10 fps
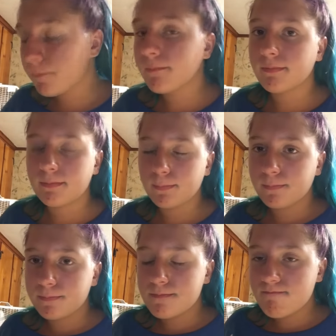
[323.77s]

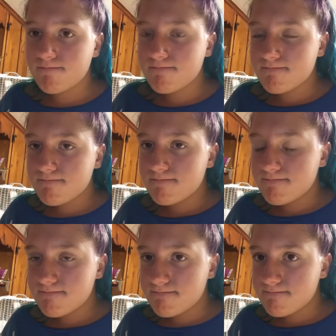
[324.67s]

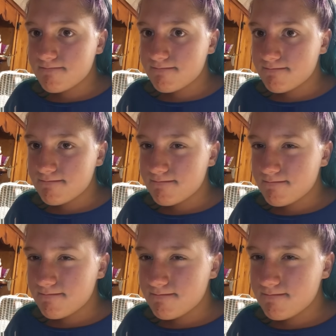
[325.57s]

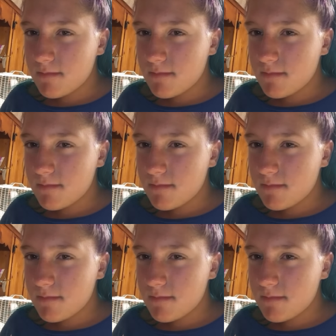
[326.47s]
Nobody speaks.